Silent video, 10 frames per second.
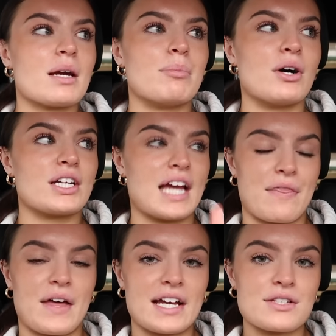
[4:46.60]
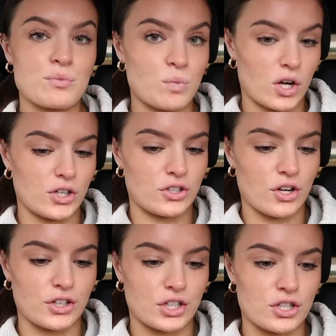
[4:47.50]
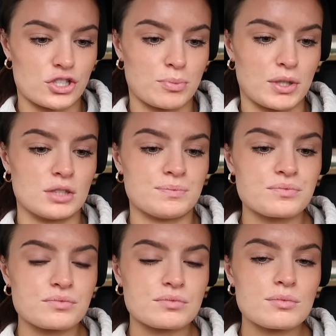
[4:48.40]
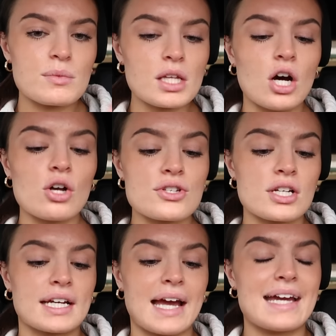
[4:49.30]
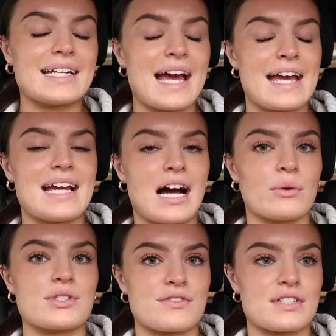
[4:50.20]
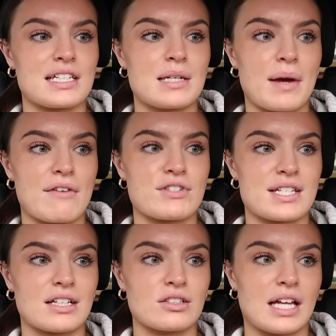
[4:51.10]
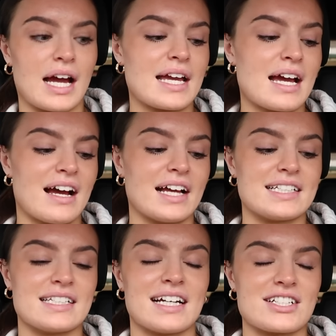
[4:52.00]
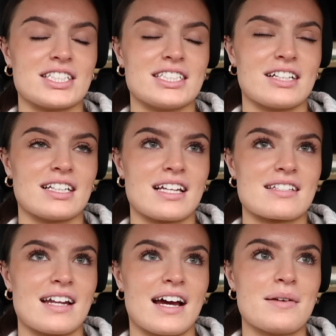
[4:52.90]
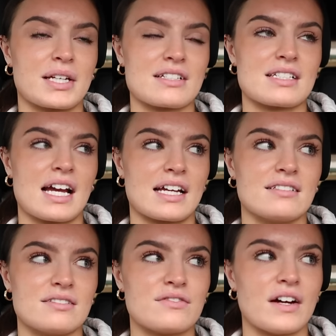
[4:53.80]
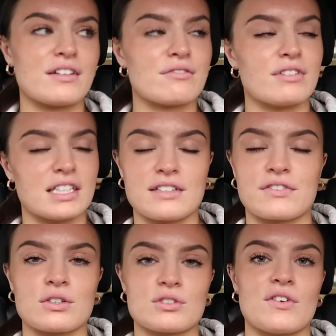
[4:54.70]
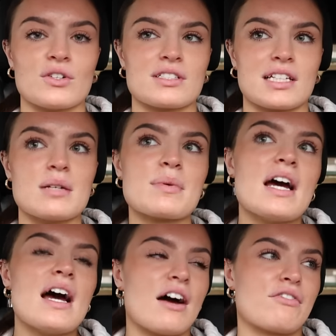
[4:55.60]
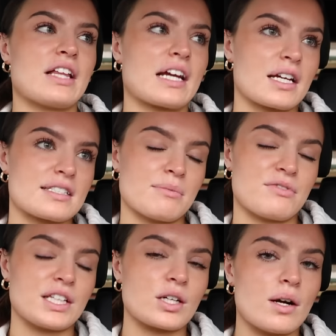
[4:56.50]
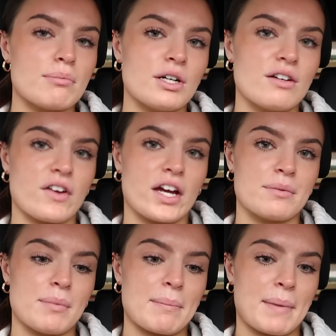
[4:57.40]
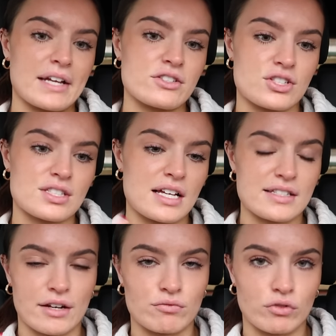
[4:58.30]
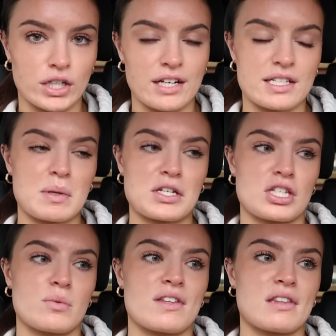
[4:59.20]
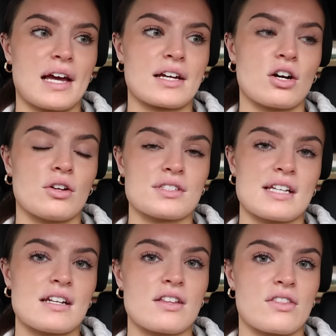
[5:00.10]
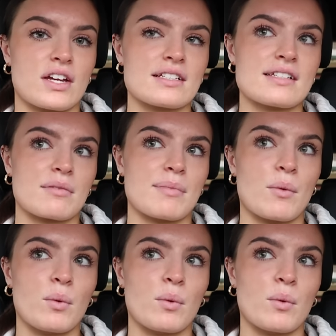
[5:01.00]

But yeah, that is one non-negotiable. Also, getting 8 hours of sleep every single night. I didn't actually do that last night because I found it really difficult to fall asleep. I feel like because I'm feeling quite motivated, my mind just starts like running, especially with like content and things like my